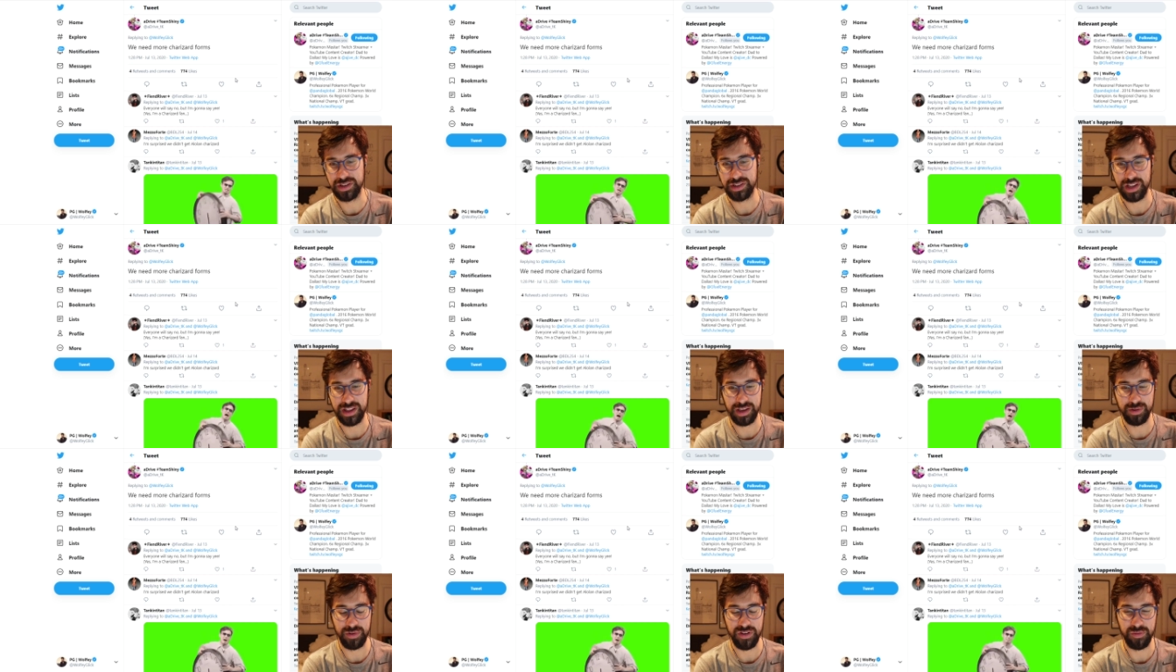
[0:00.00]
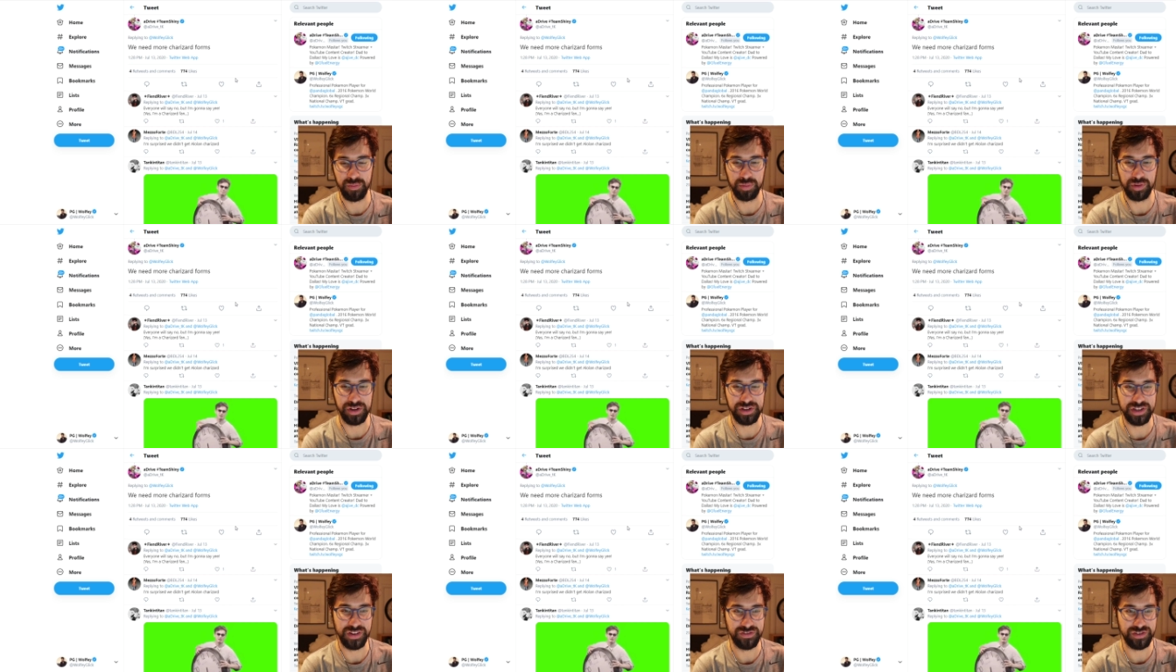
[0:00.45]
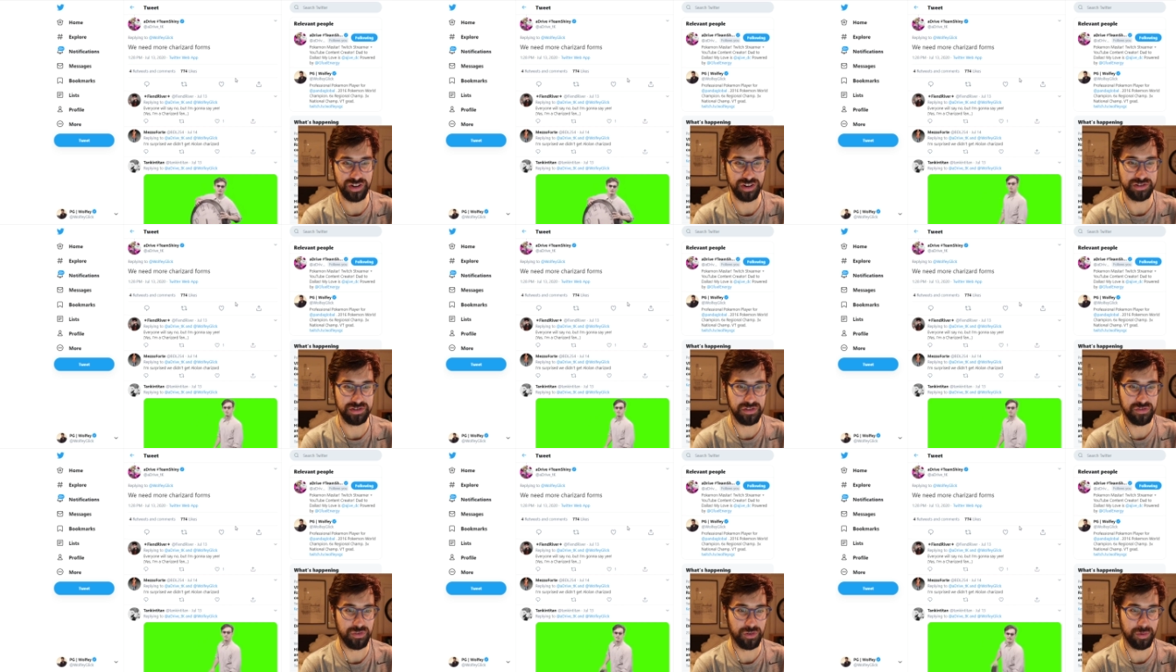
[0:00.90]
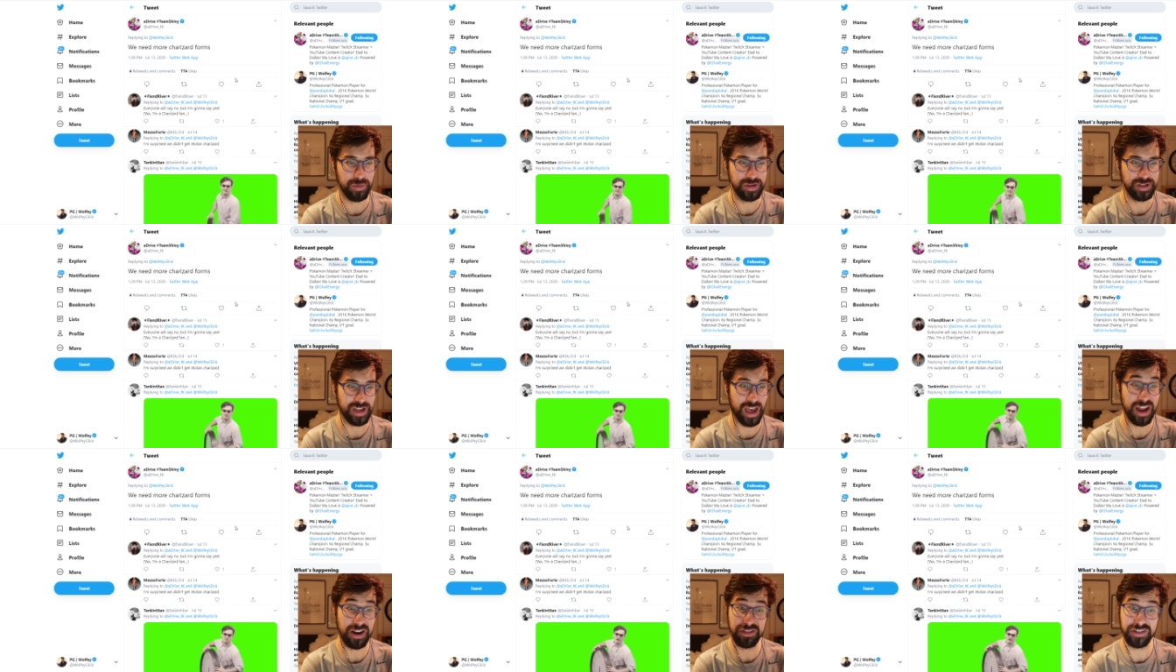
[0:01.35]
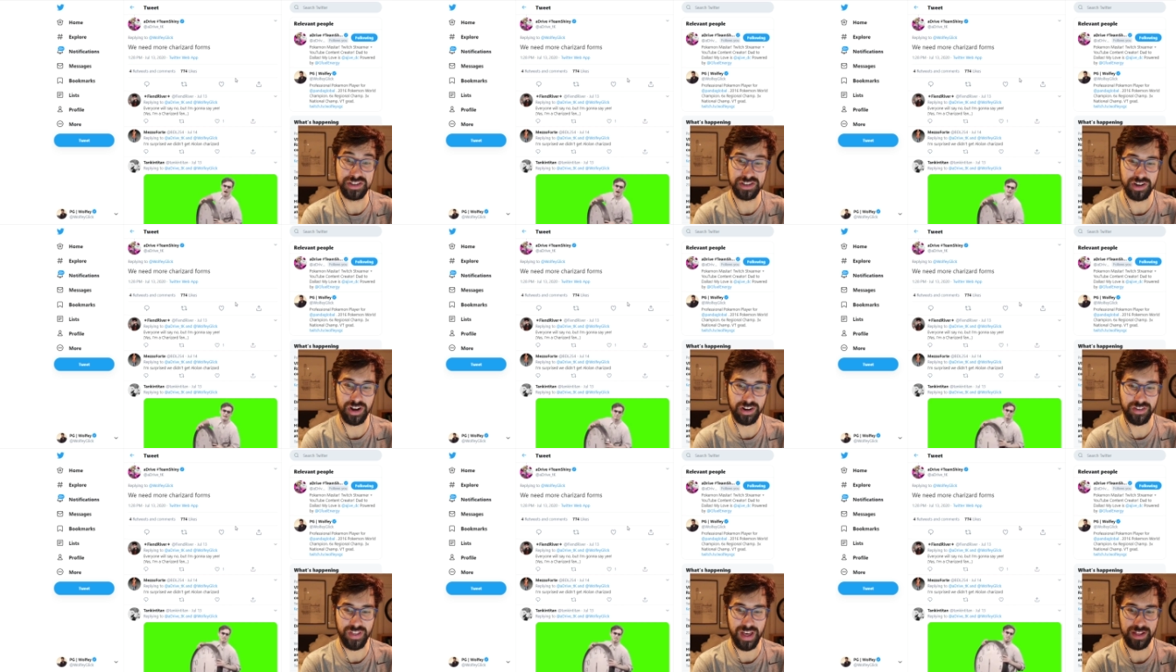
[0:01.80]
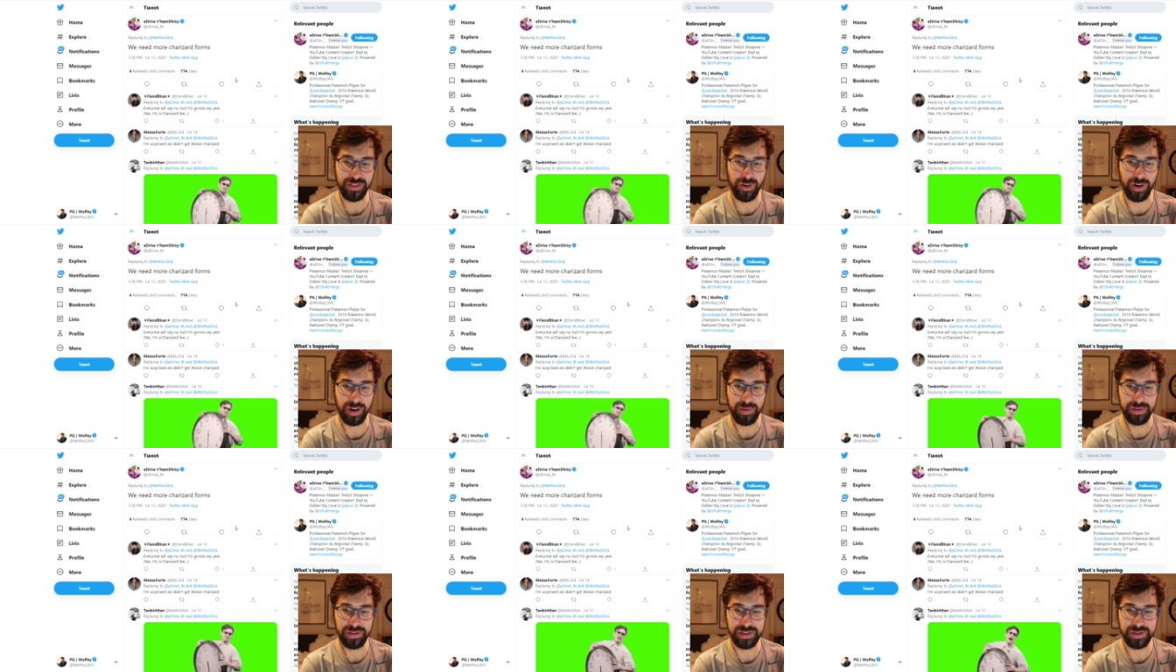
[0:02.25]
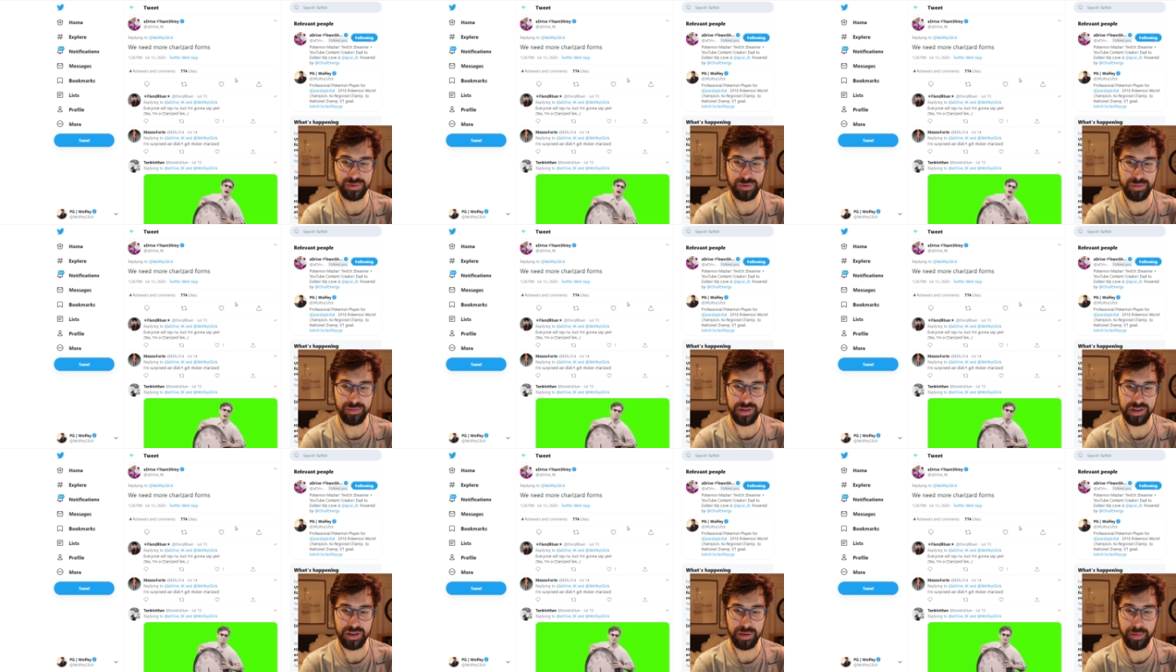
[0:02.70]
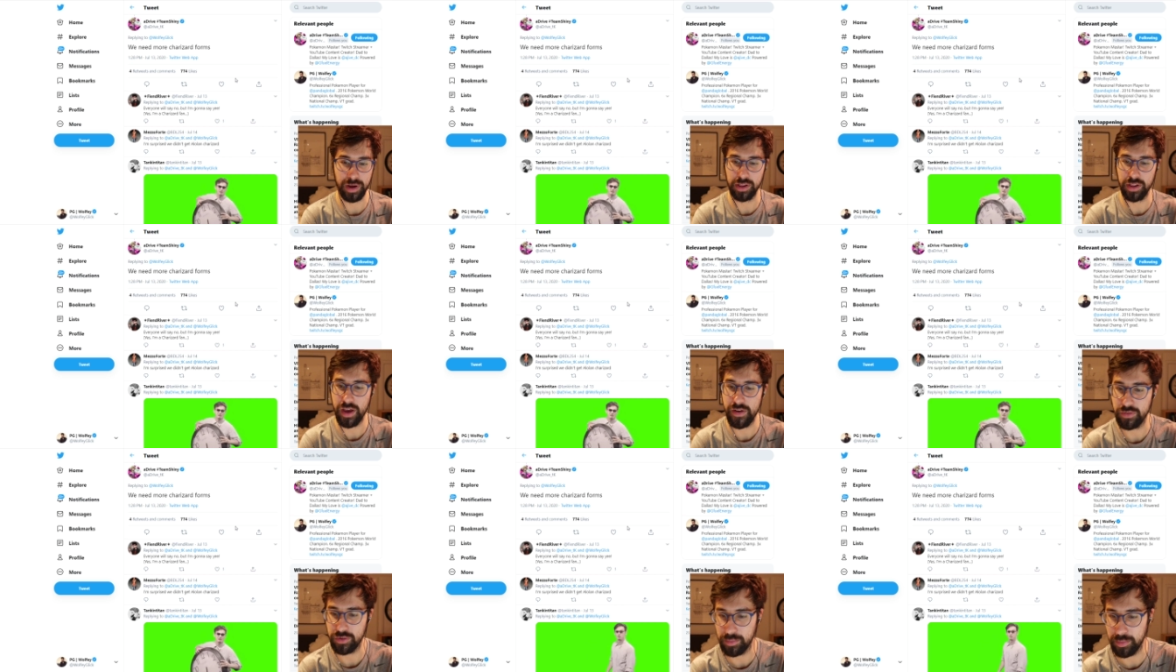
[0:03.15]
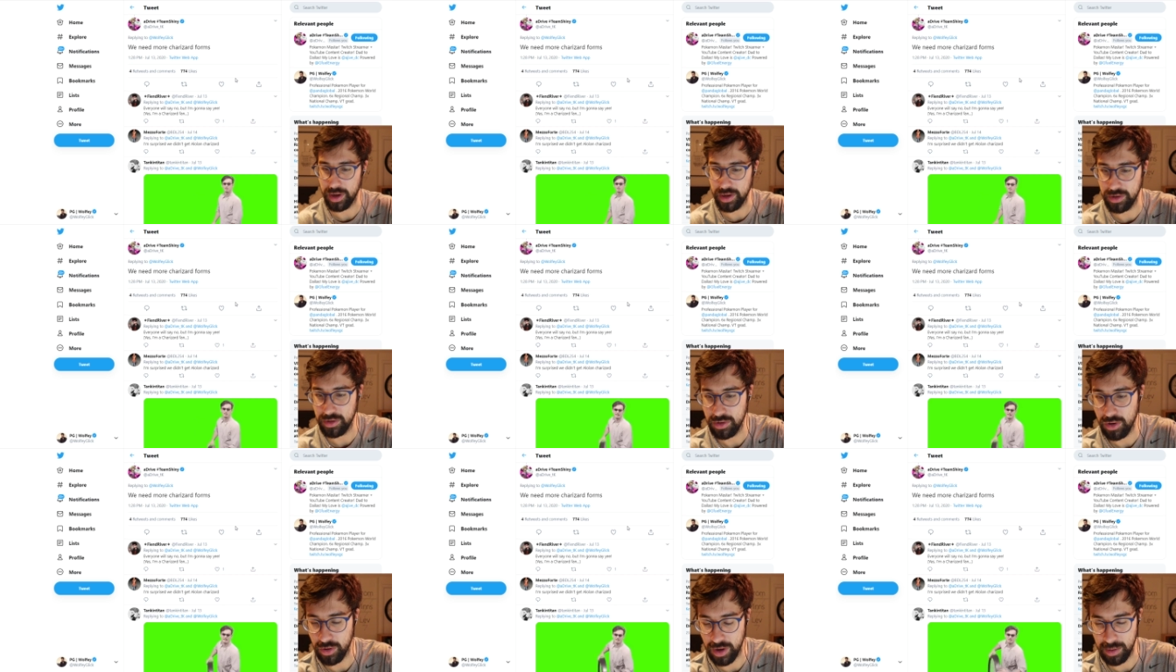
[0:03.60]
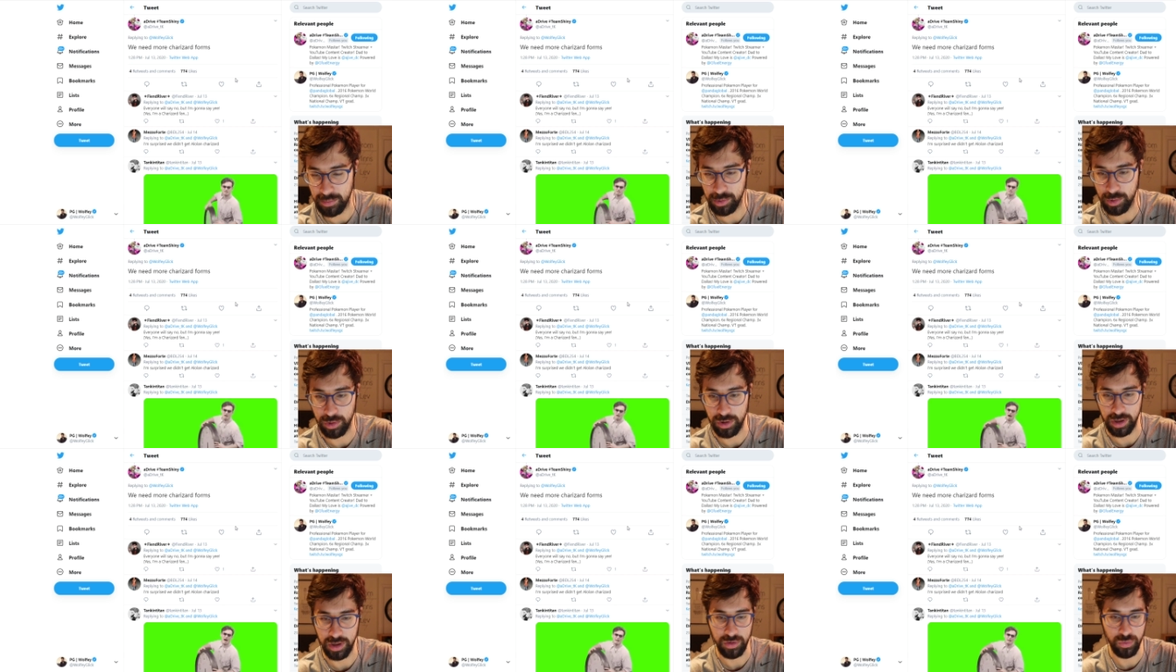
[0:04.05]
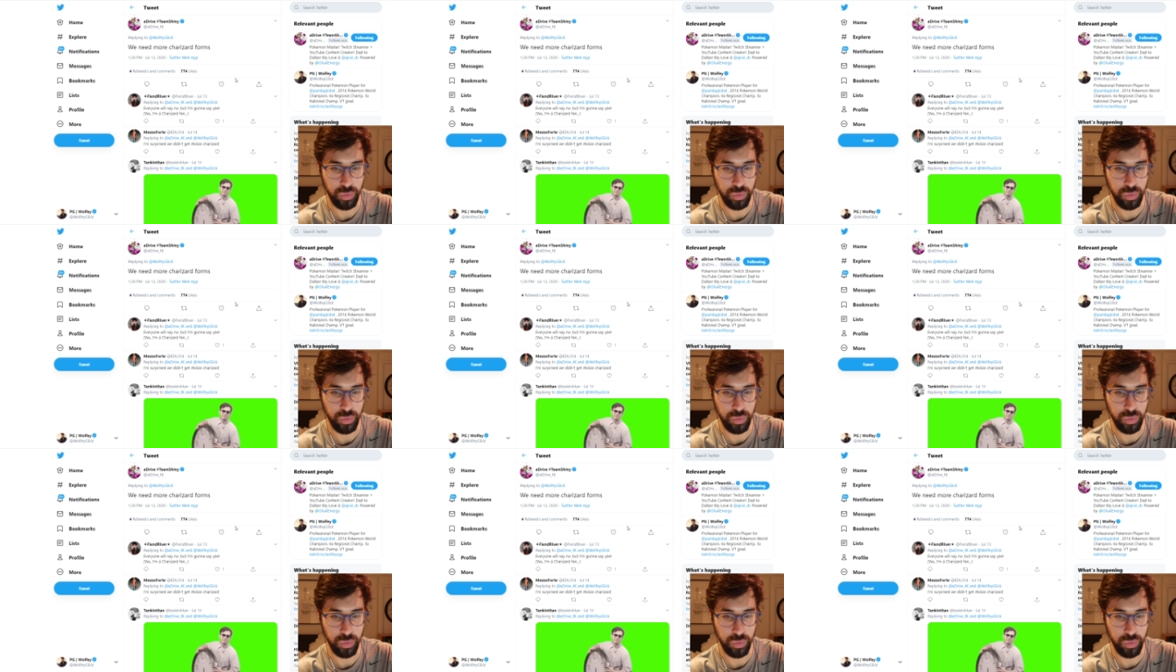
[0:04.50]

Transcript: I think we have plenty of Charizard Formies. I don't need to talk that long about this one. Am I live or am I... Okay, I'm recording.